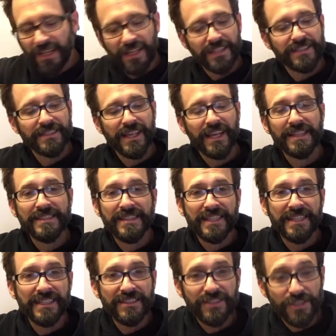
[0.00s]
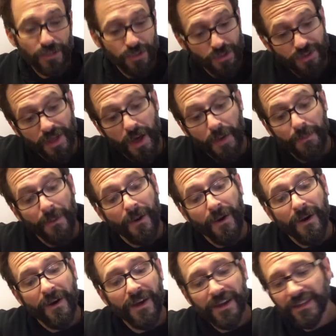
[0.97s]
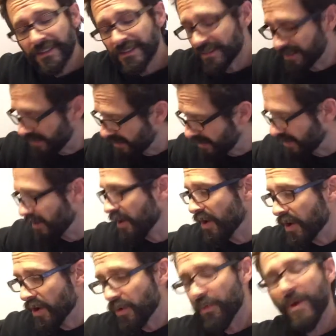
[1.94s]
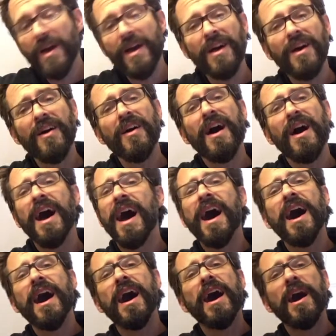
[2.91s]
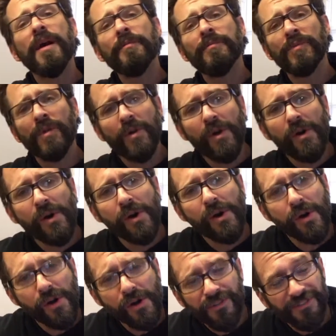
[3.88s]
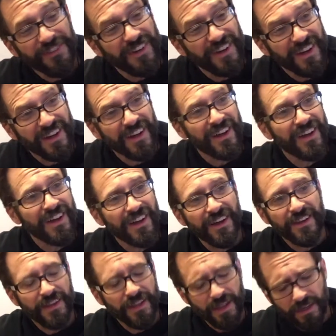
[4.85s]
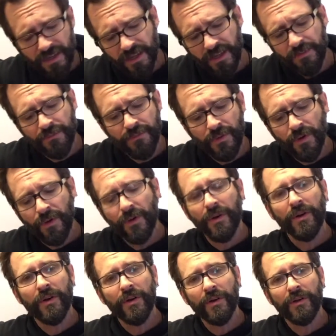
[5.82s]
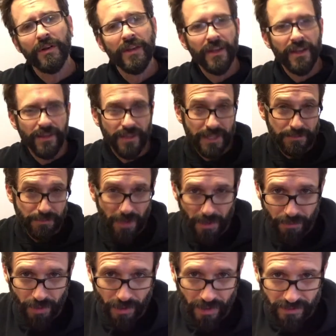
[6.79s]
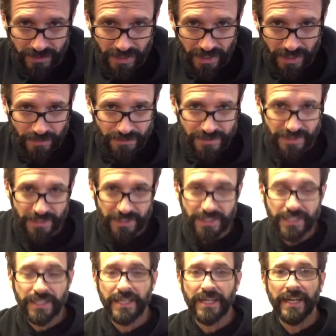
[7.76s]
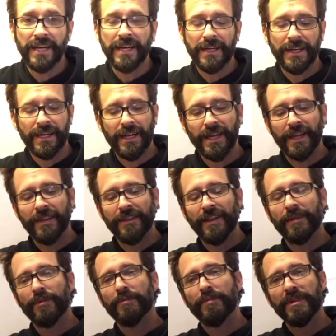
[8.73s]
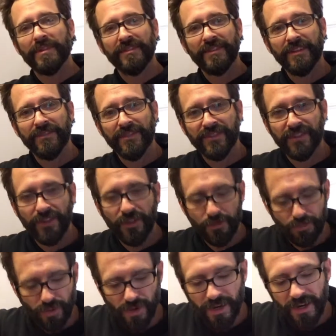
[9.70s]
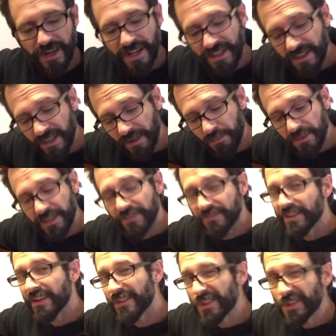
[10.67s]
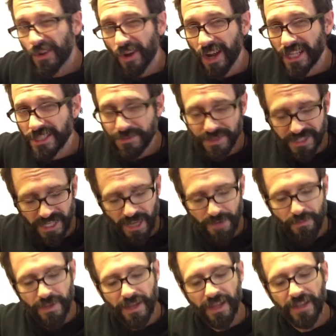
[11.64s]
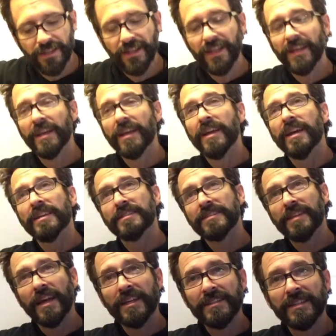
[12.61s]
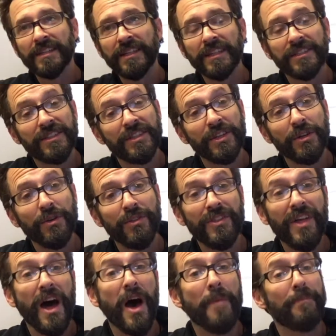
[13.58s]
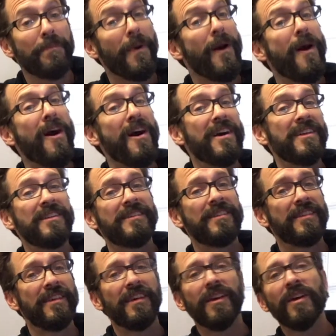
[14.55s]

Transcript: It's getting to the point where I'm no fun anymore. That's my part that I'm singing, and that would be the Stephen Stills part. Then I believe David Crosby came in at, it's getting to the point